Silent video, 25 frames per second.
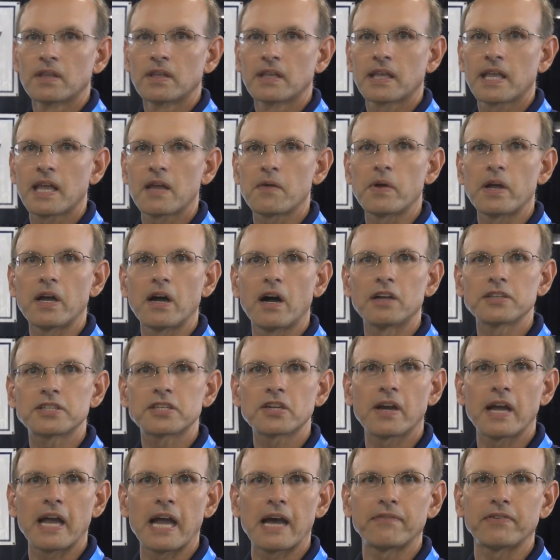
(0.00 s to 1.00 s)
Okay, we
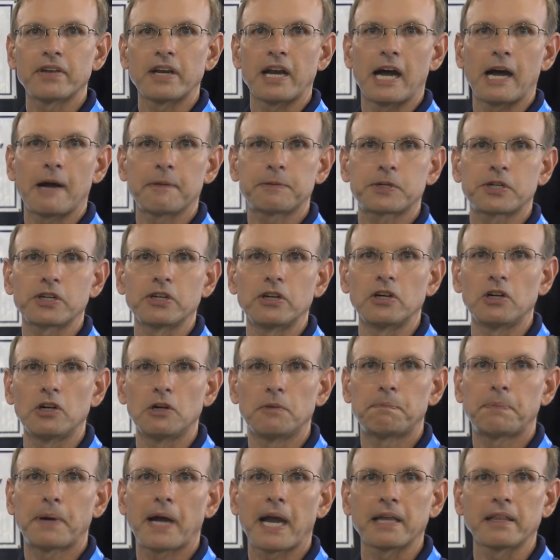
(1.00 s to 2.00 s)
also have an optional
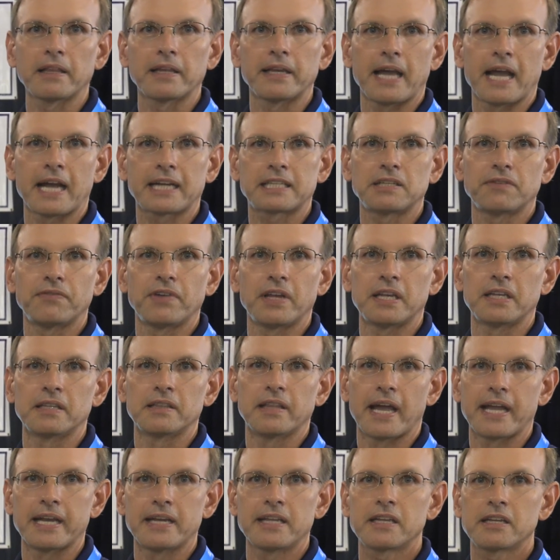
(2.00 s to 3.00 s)
pilot-activated
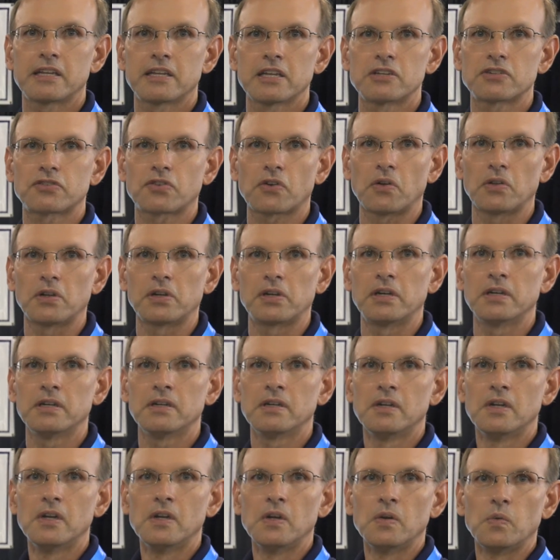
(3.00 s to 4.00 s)
lighting controller
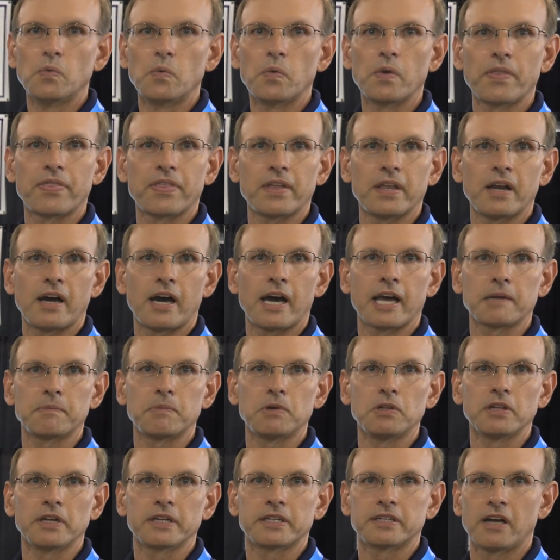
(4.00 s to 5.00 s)
with an
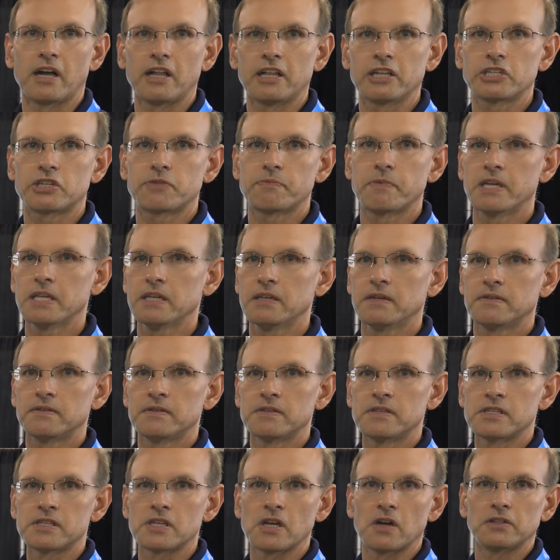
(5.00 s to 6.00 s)
audible acknowledgement.
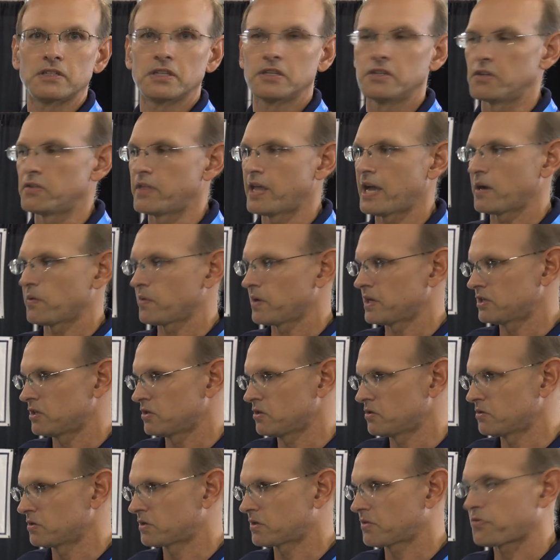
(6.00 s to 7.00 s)
So to do that, we
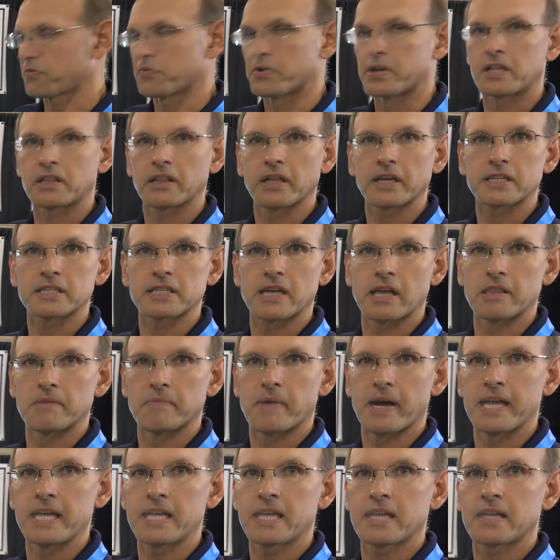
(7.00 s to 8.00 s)
do 3 clicks on the
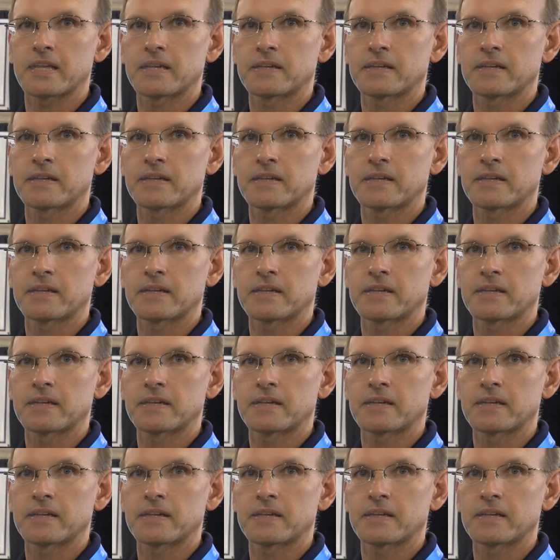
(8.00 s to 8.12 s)
mic.